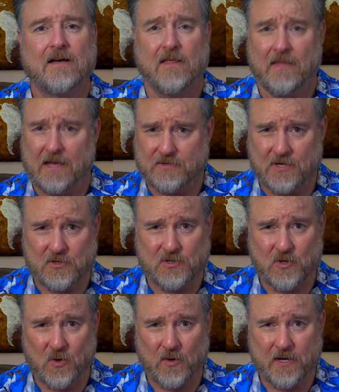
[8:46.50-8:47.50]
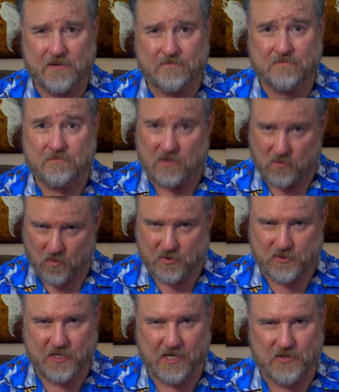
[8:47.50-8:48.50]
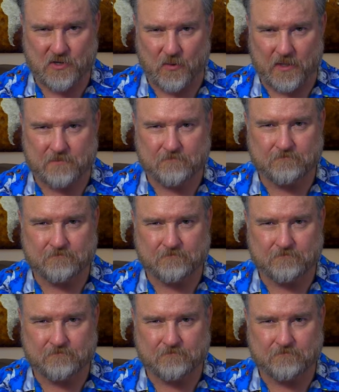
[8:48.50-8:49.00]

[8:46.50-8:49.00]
That's our story, and we're sticking to it.